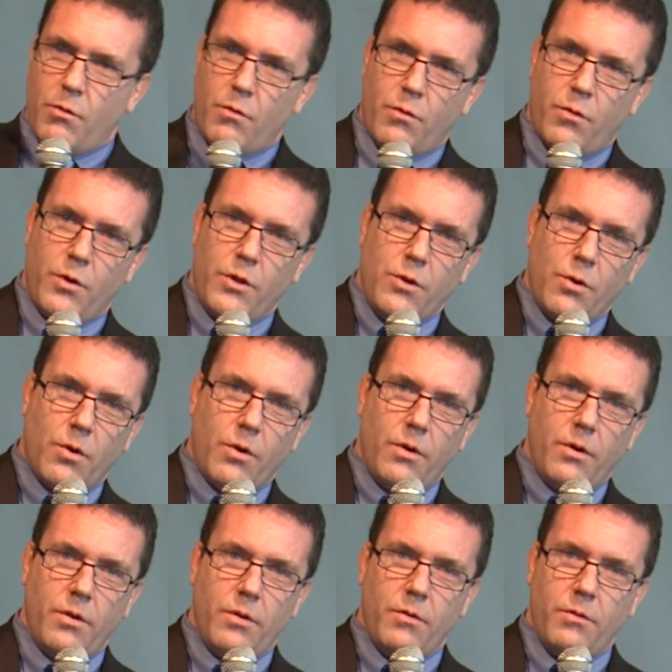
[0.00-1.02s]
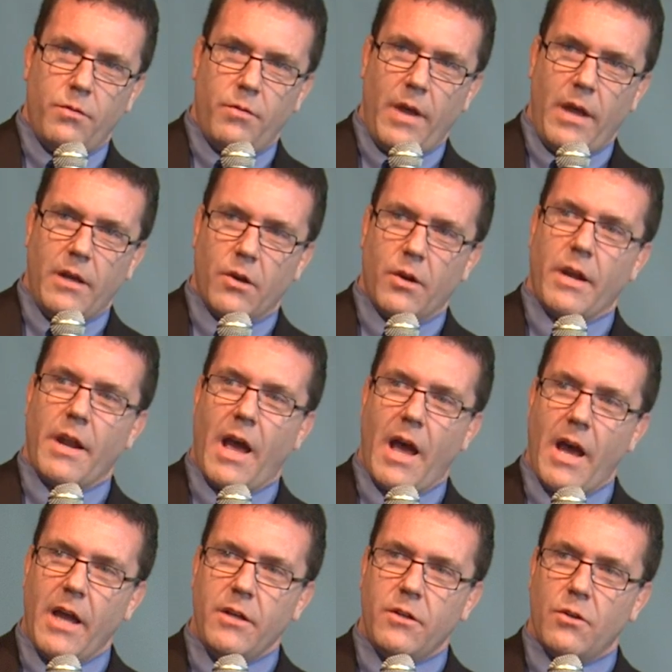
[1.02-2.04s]
for your failure, and
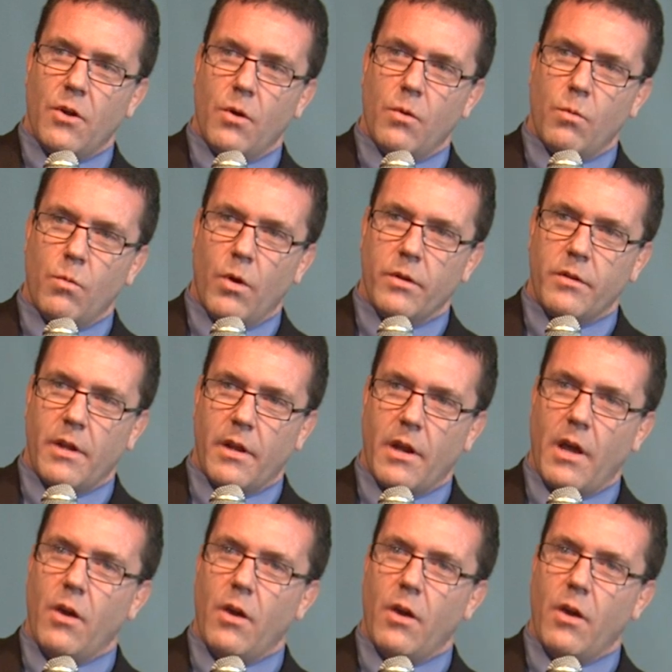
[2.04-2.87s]
I don't want that.